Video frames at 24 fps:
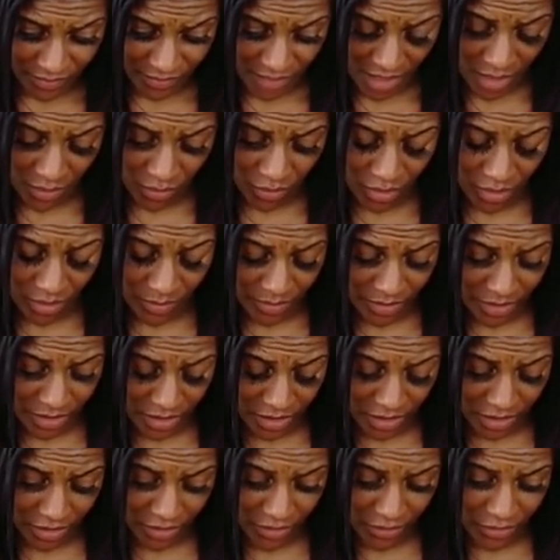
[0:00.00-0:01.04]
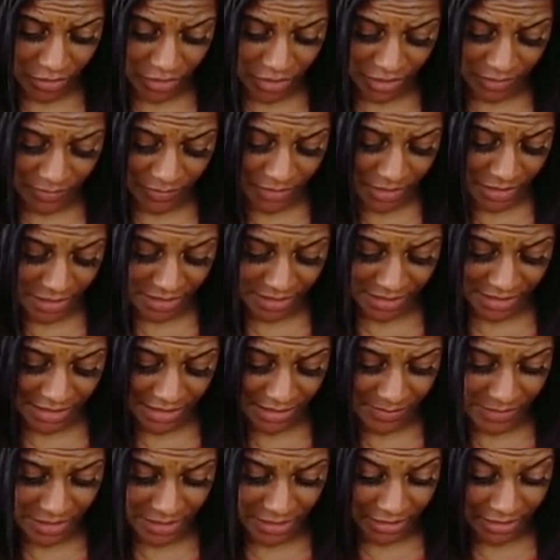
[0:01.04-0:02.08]
I want to pick another one just because
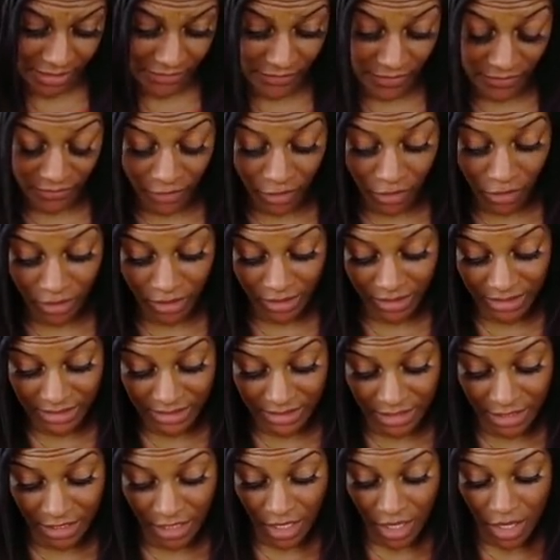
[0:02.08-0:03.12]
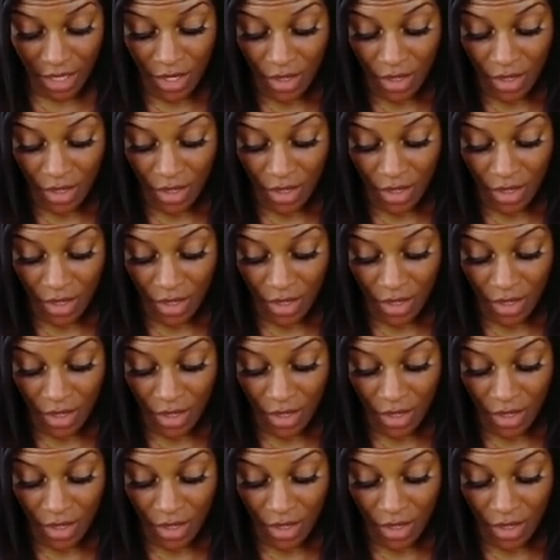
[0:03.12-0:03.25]
that's my least favorite card in this deck.